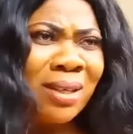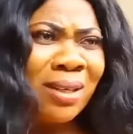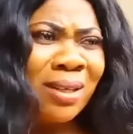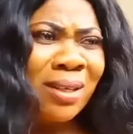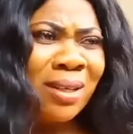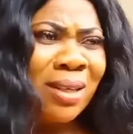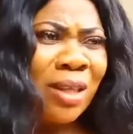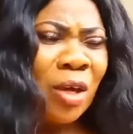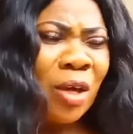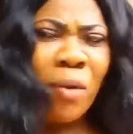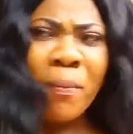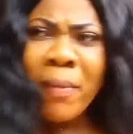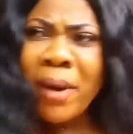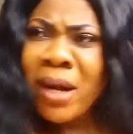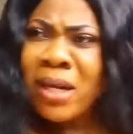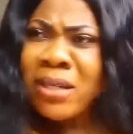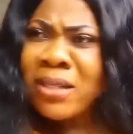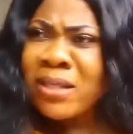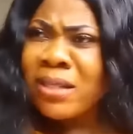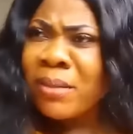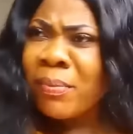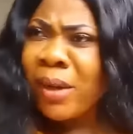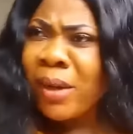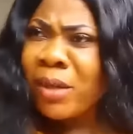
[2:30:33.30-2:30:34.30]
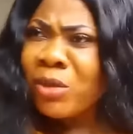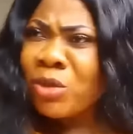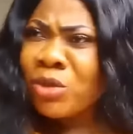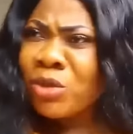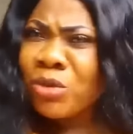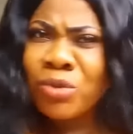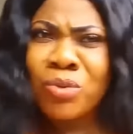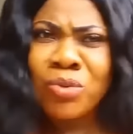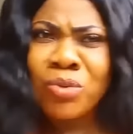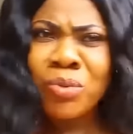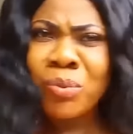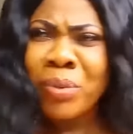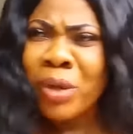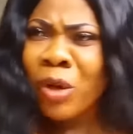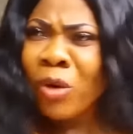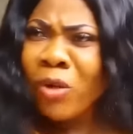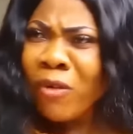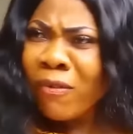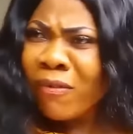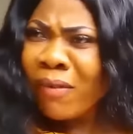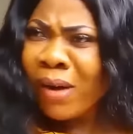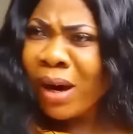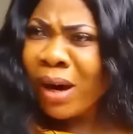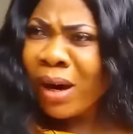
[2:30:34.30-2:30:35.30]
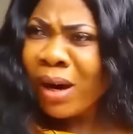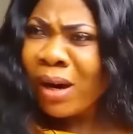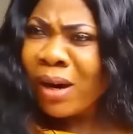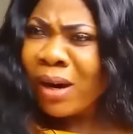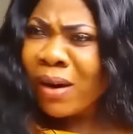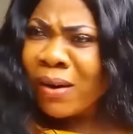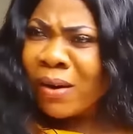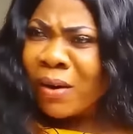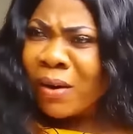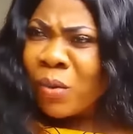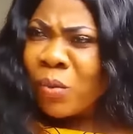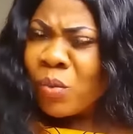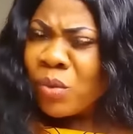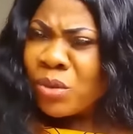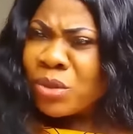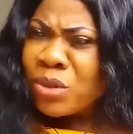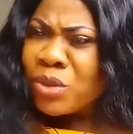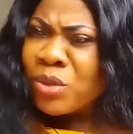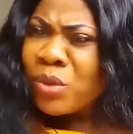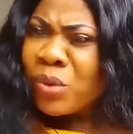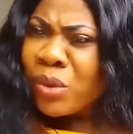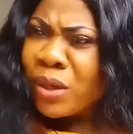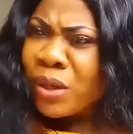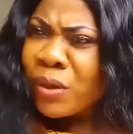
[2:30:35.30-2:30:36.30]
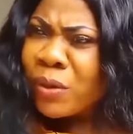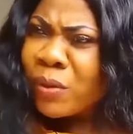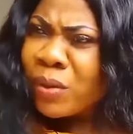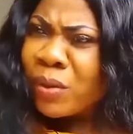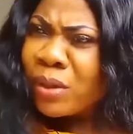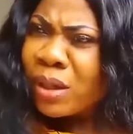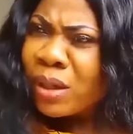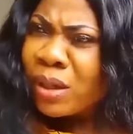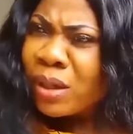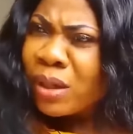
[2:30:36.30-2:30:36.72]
That your marriage is about to be over. What's going on?